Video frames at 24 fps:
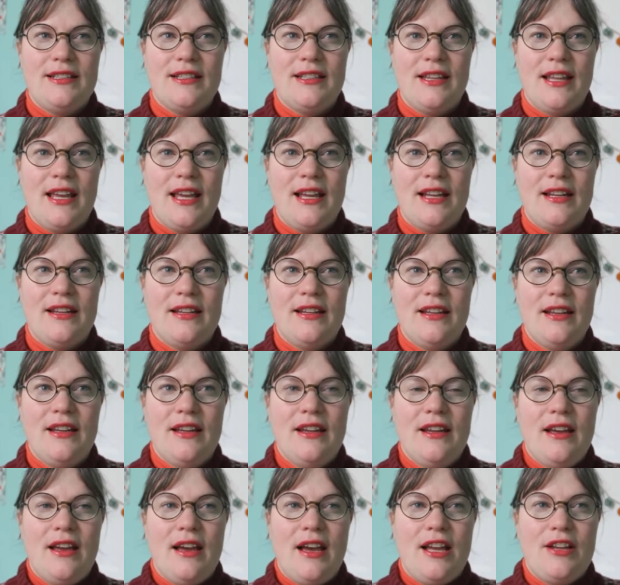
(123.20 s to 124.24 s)
that
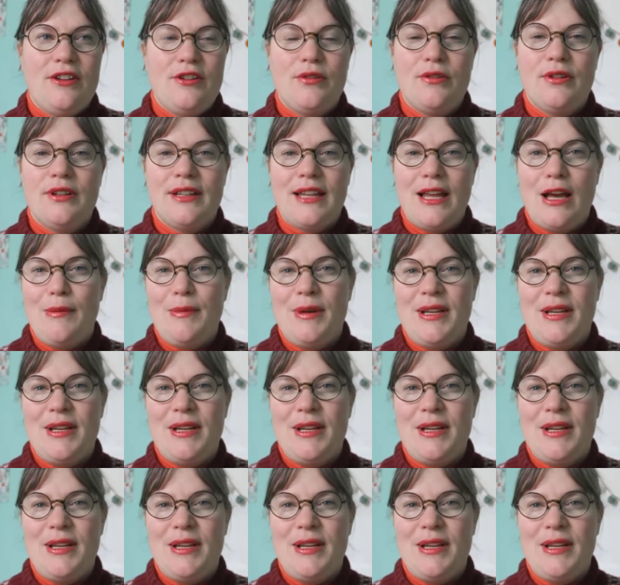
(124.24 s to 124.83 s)
I don't allow